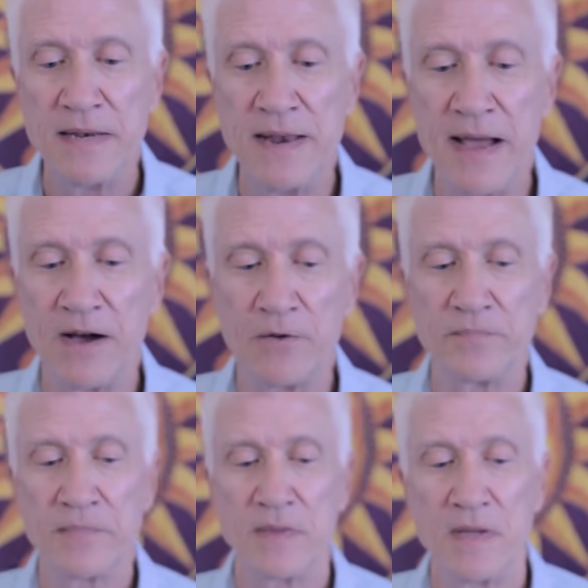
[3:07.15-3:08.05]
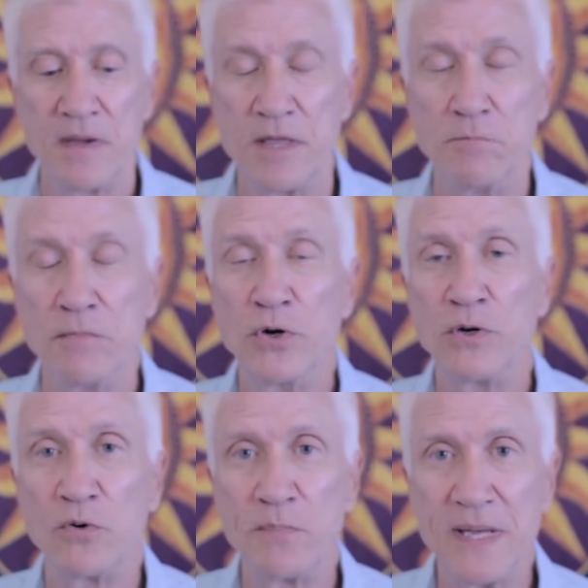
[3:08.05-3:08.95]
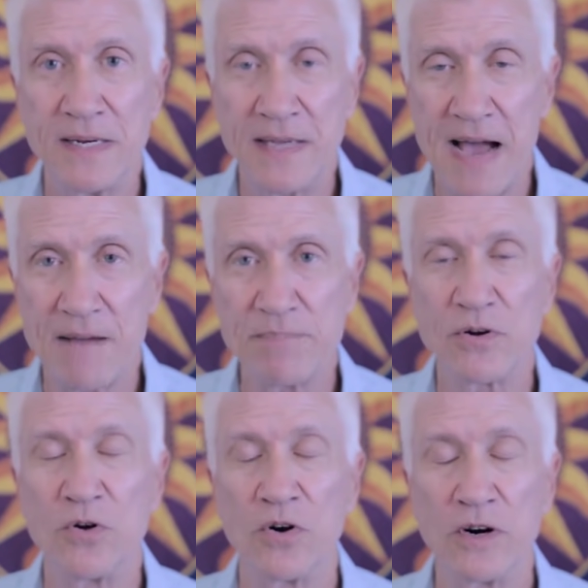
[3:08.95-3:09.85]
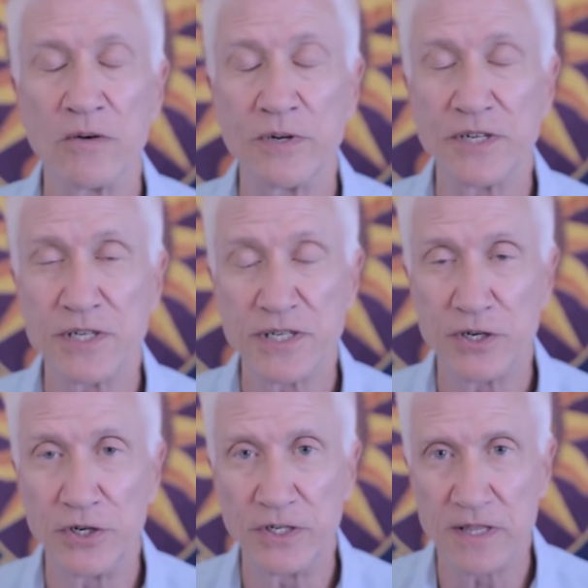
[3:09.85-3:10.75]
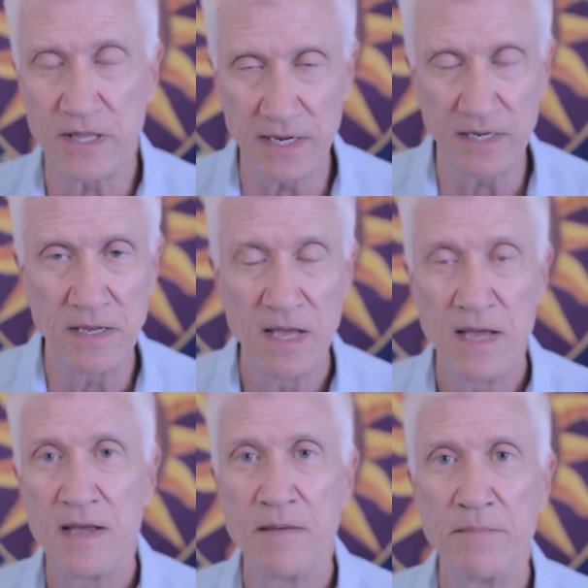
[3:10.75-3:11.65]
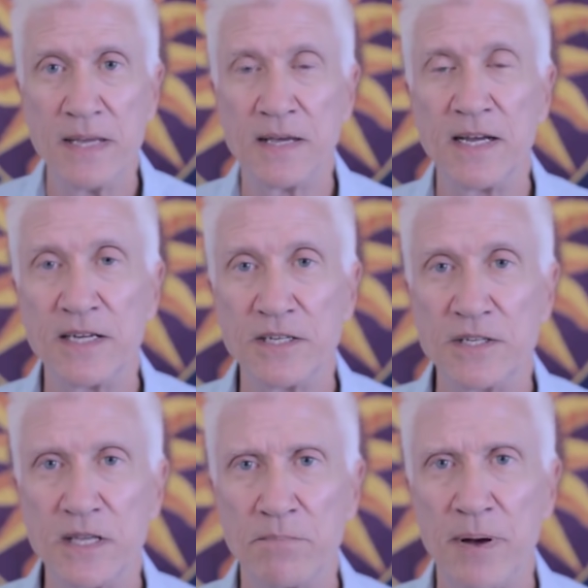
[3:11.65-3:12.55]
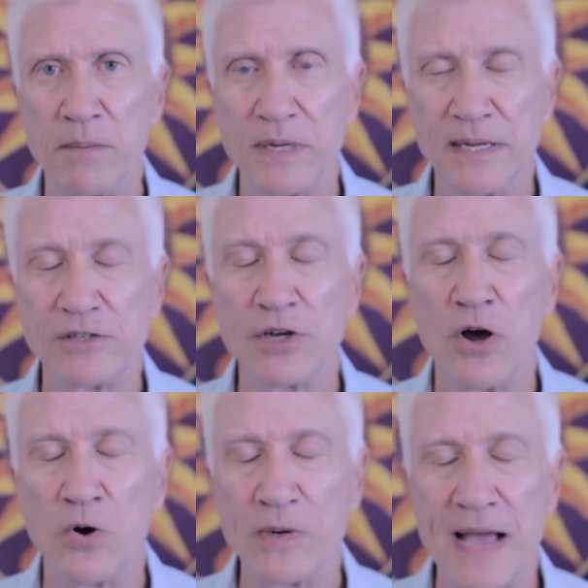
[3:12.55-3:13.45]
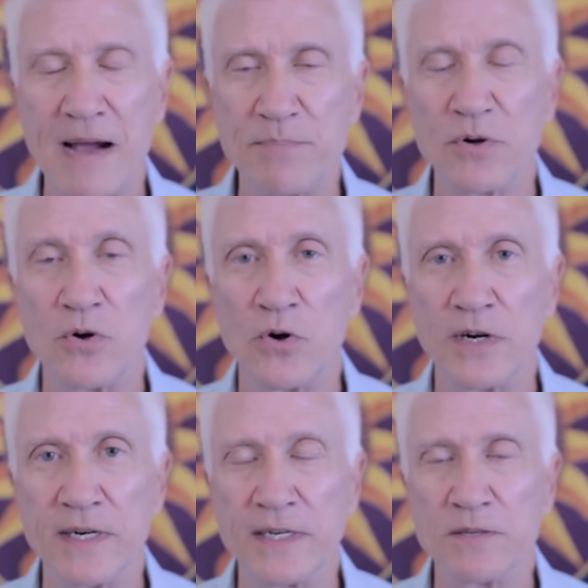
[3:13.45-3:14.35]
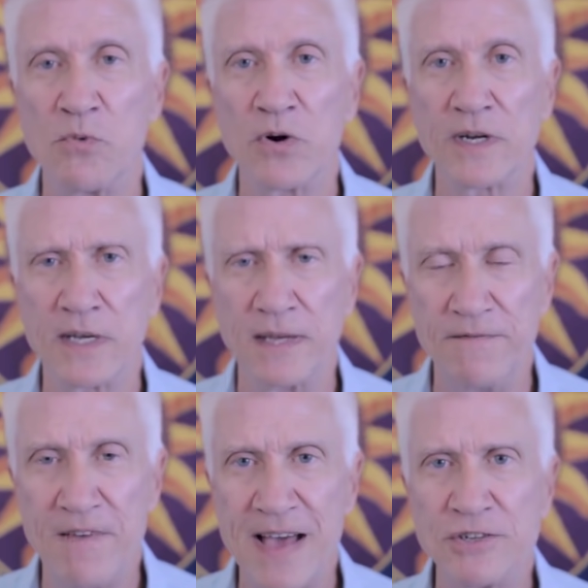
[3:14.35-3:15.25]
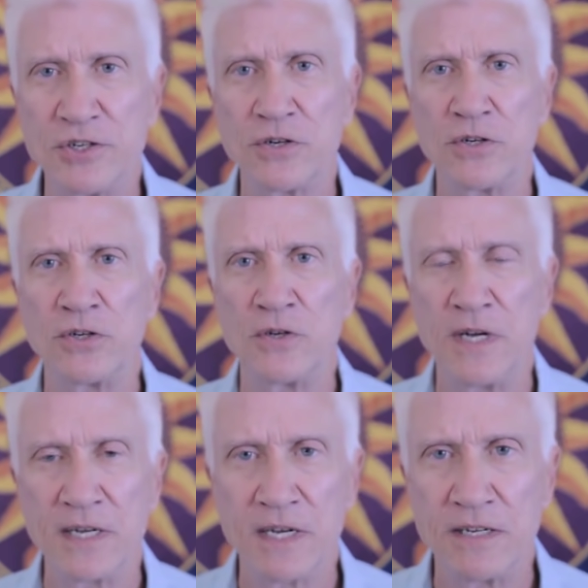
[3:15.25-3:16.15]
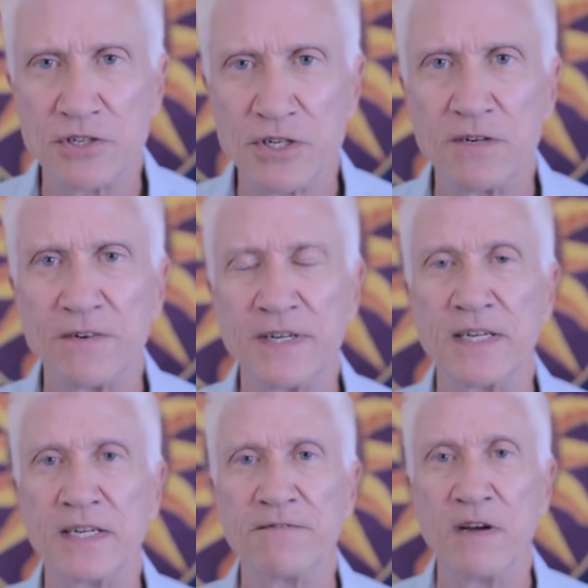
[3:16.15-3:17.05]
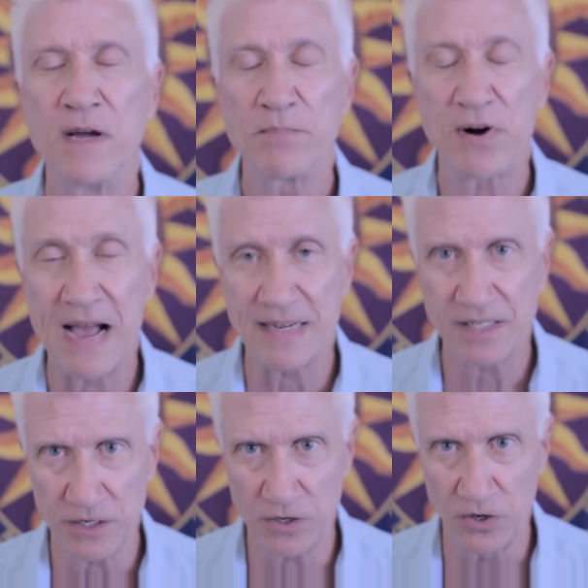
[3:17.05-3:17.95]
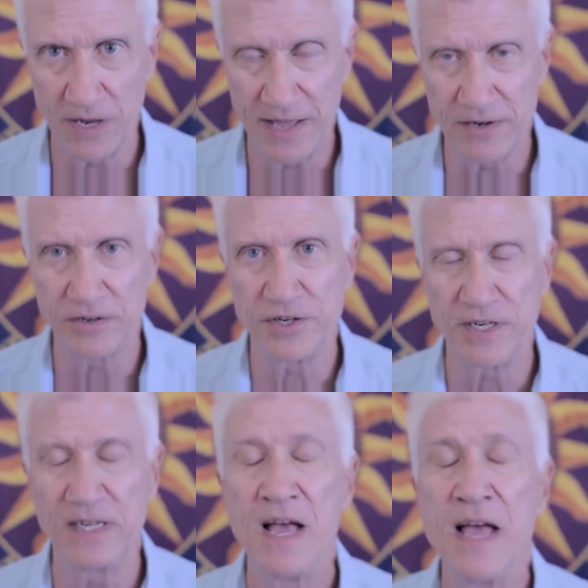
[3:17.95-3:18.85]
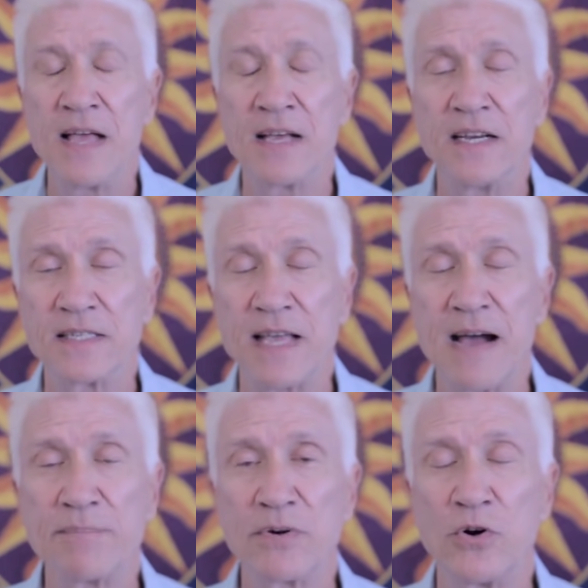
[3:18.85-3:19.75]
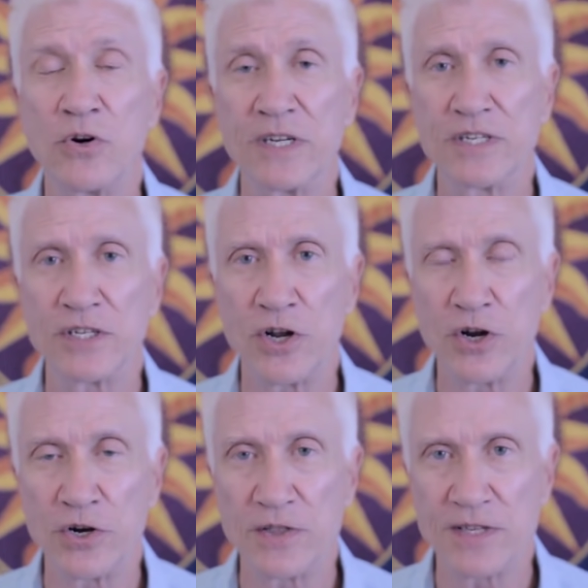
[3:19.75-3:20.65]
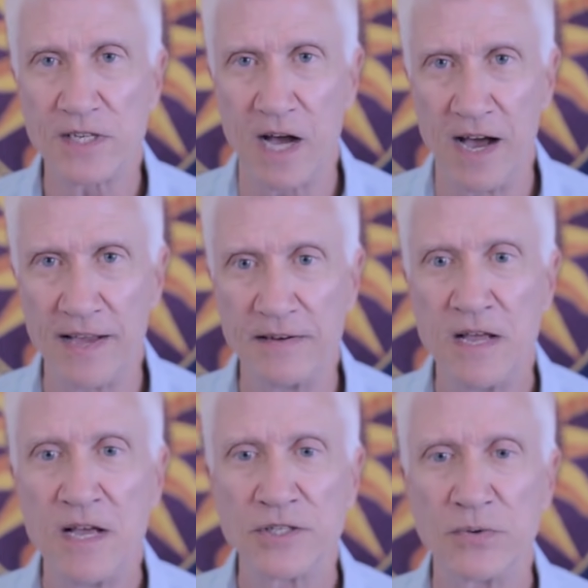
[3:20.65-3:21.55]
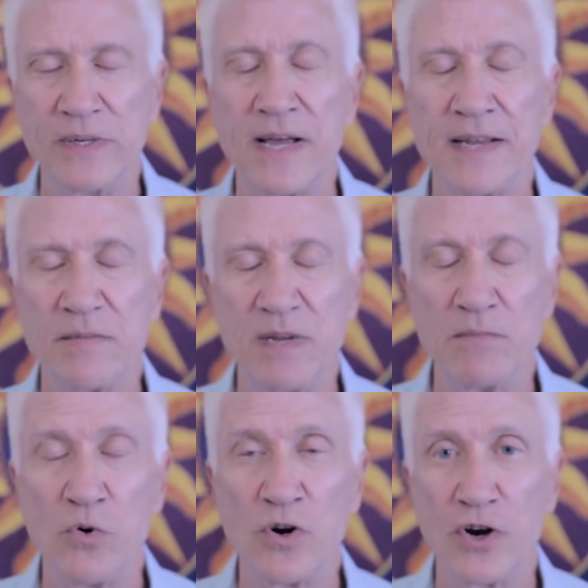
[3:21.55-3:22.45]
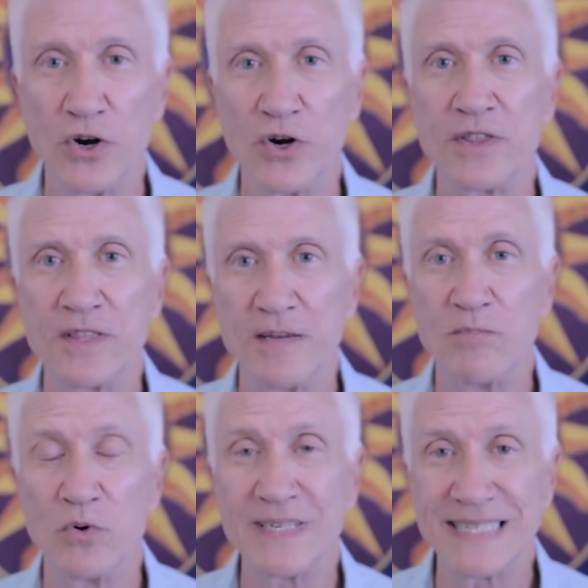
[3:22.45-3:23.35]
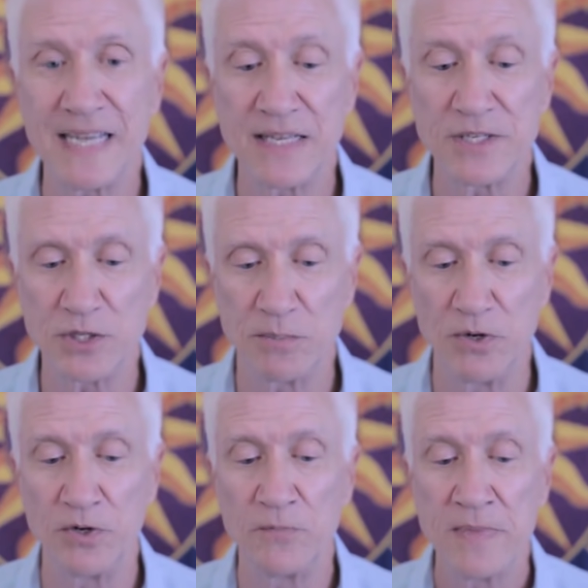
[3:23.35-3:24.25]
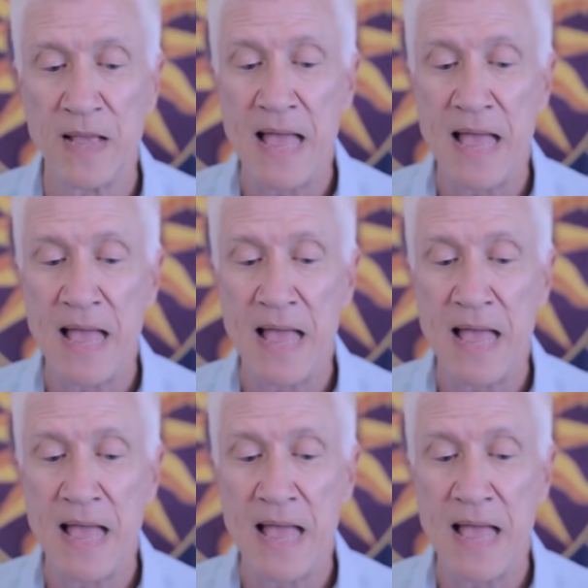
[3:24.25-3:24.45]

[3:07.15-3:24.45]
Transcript: Now, the moon will be in Capricorn, which is a good thing because the public tone, Capricorn, is more conventional, conservative, practical energy, because Capricorn is an earth sign. So we tend to be more earthy, more sensible.